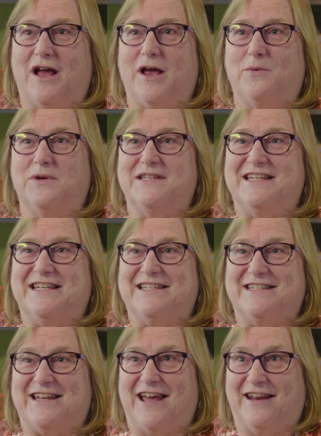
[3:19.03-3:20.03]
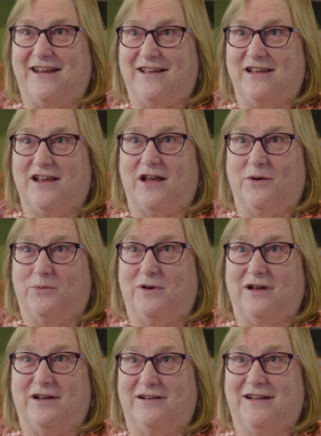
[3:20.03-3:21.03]
I was ecstatic. Uh,
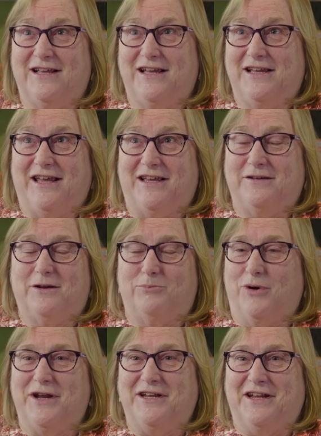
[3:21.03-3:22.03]
Brandy